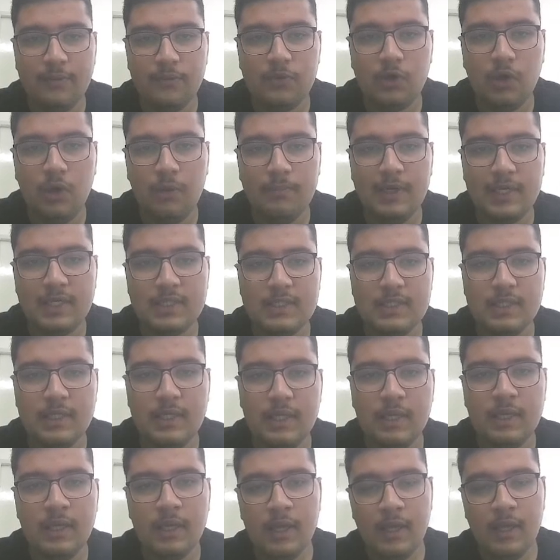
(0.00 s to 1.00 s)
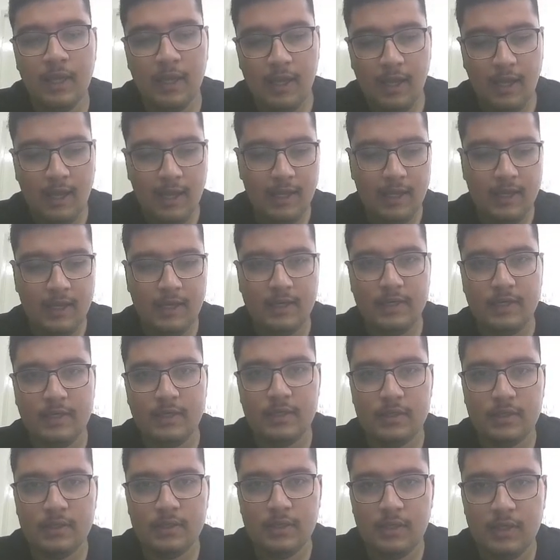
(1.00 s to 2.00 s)
complexity,
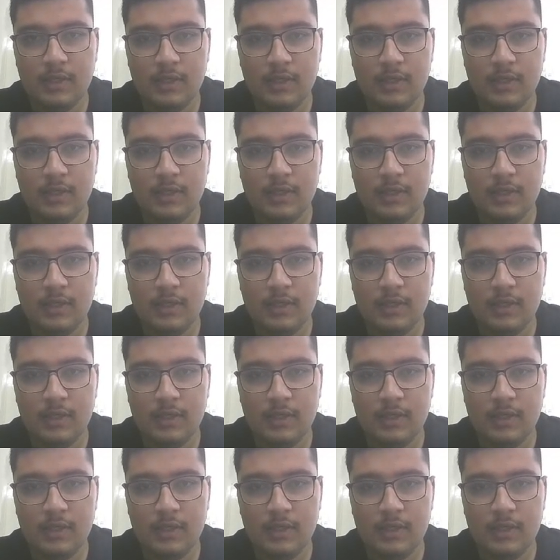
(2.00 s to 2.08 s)
and